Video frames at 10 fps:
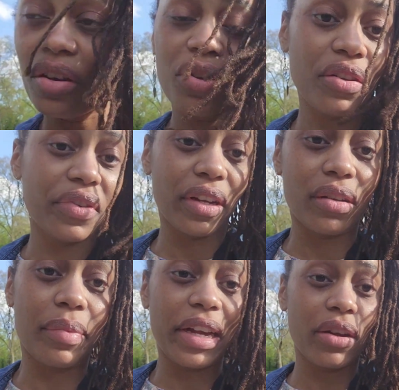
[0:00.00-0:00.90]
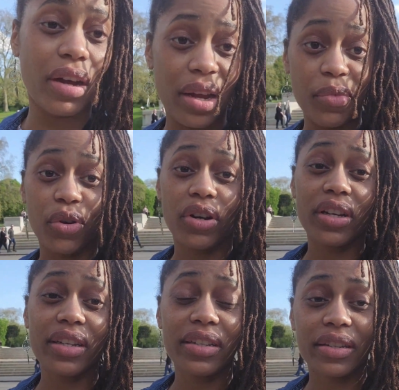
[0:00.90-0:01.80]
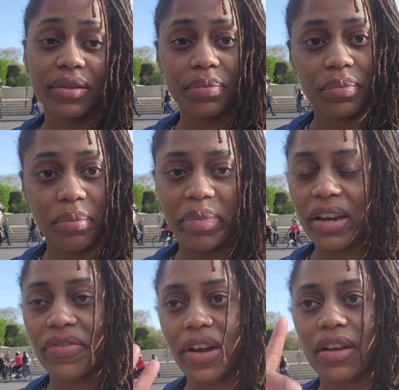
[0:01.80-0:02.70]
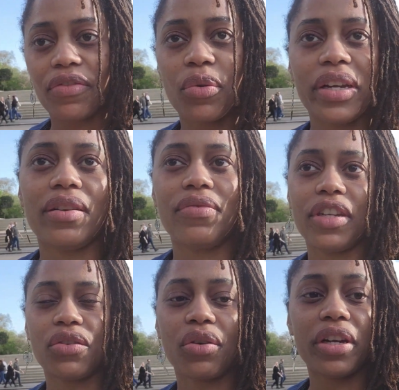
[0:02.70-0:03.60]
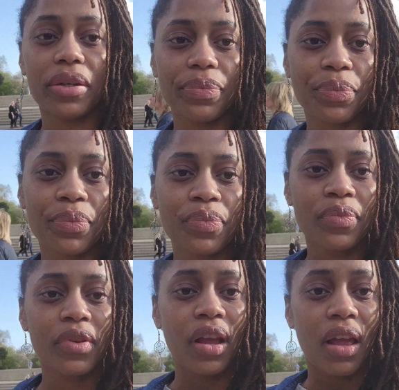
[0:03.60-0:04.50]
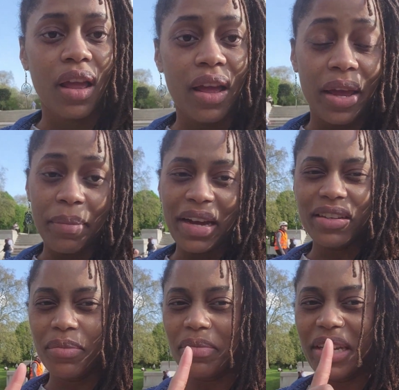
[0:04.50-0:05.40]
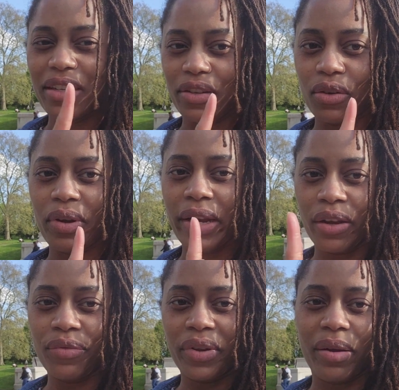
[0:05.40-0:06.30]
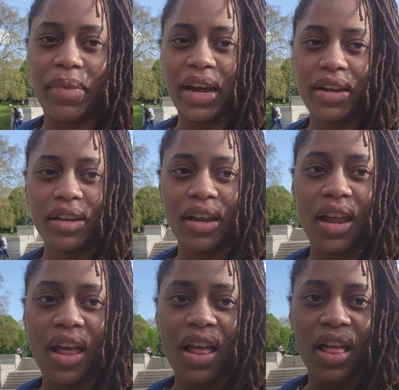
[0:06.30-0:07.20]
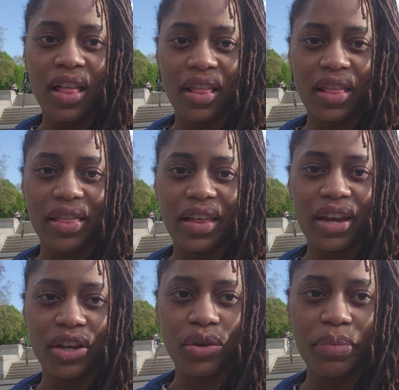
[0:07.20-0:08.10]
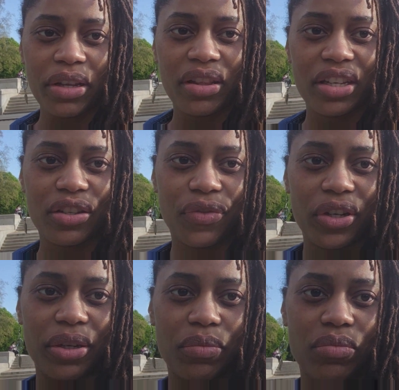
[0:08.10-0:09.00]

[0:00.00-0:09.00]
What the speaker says: have told by now, I'm a royalist. Big fan of Queen Victoria. Imagine being so in love with a man that you build this for him.